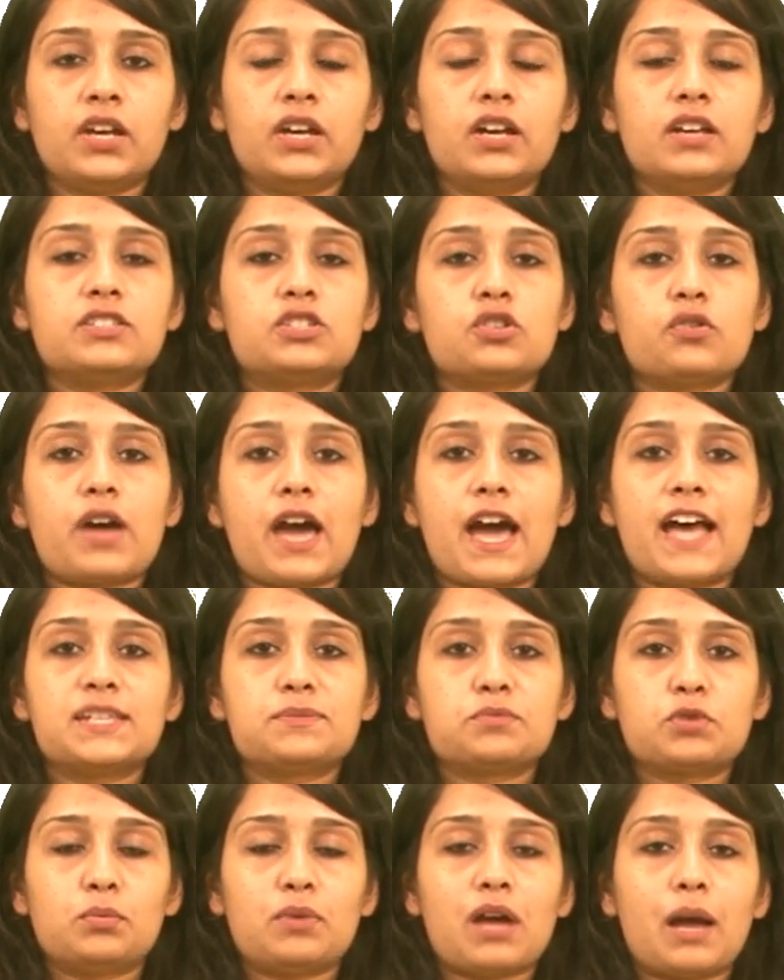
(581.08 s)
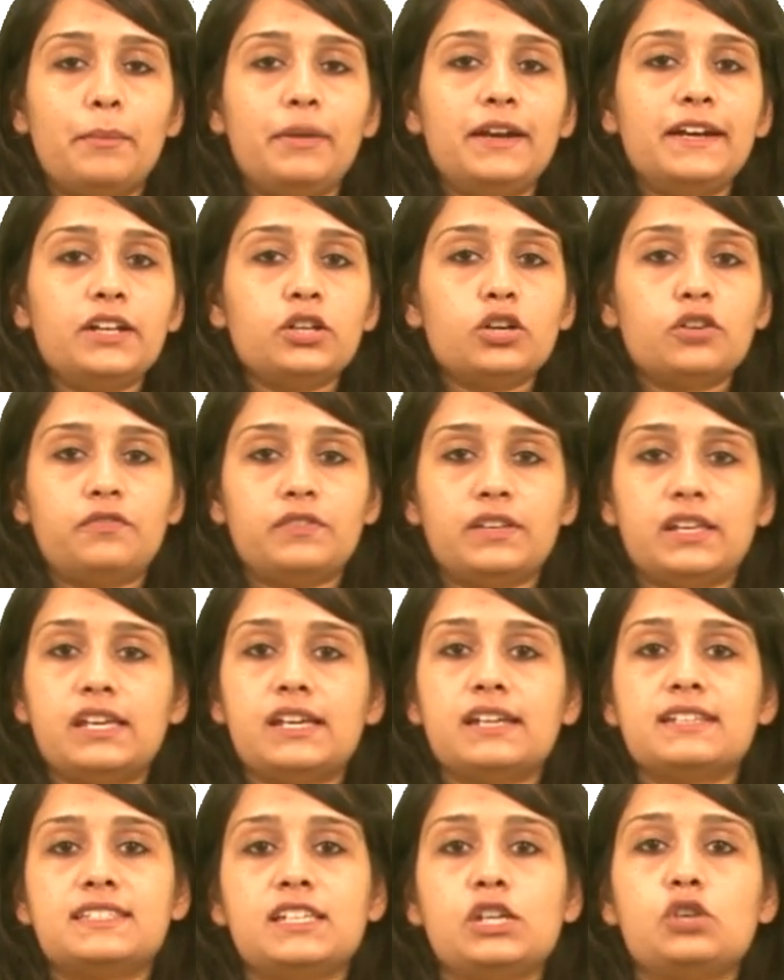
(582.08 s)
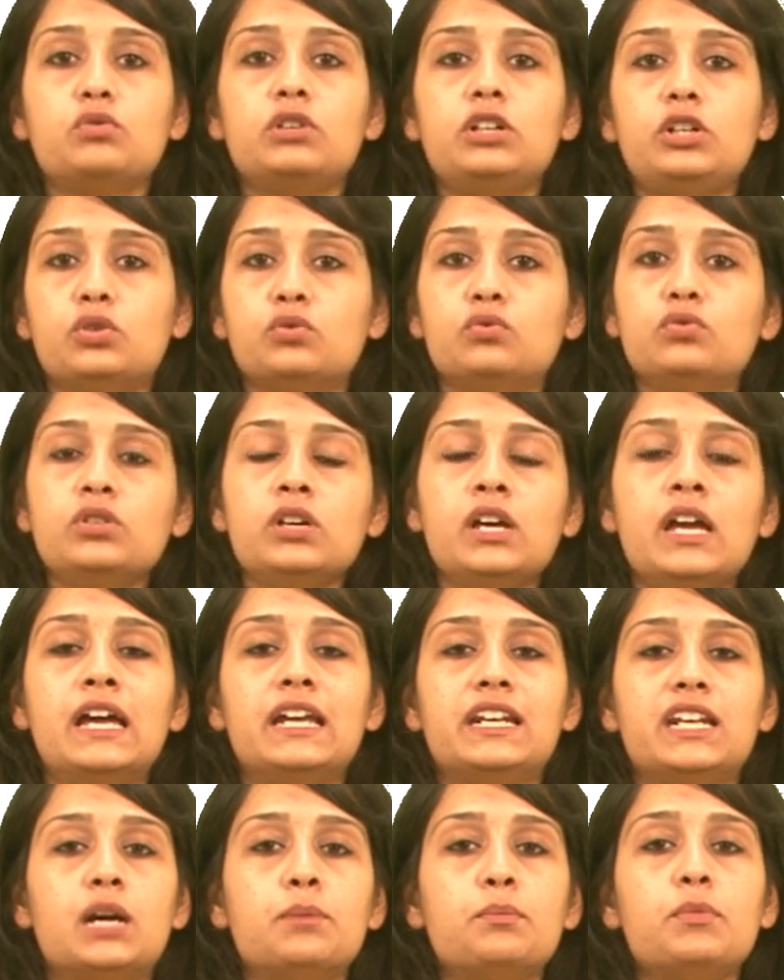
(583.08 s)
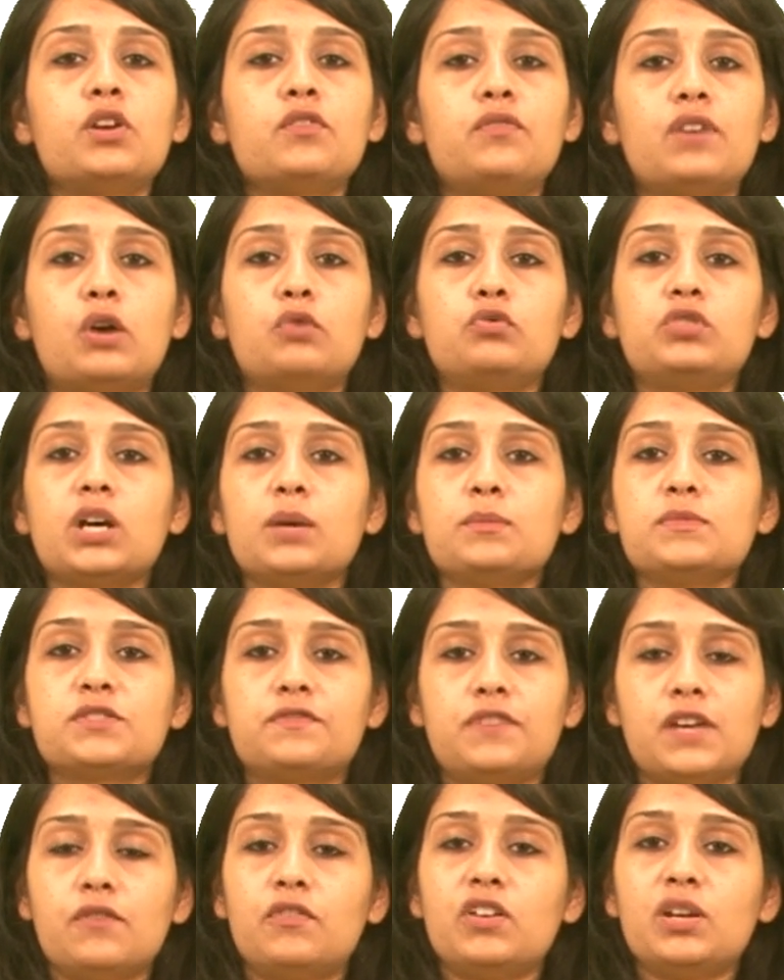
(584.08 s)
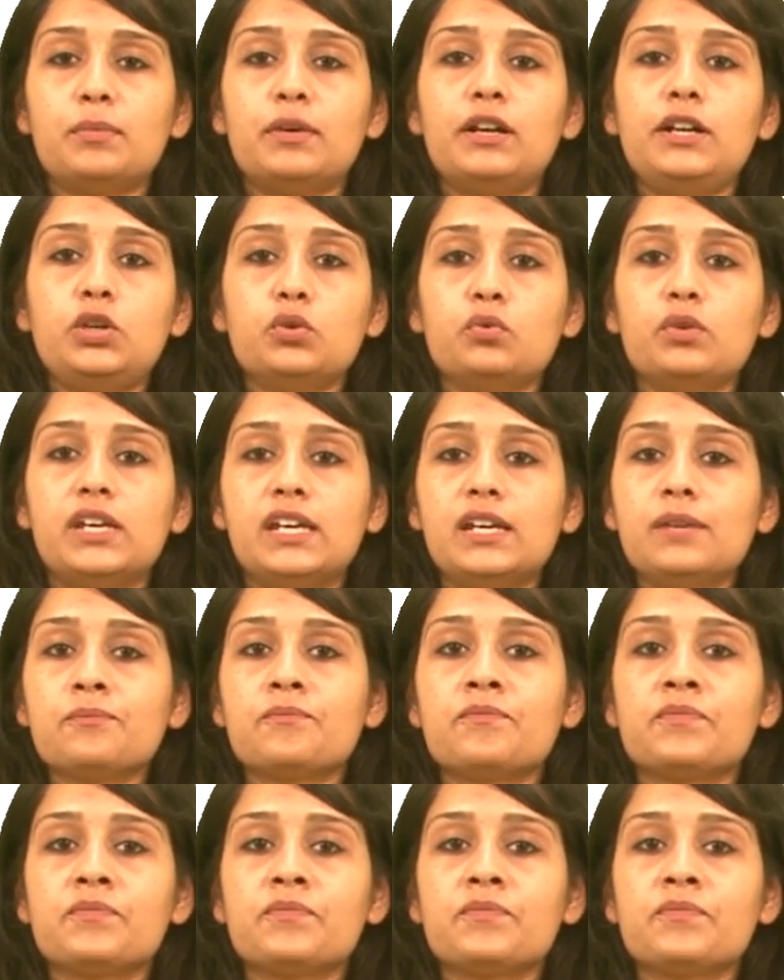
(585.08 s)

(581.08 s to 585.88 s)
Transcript: So, as probability of E is equal to number of outcomes favorable to E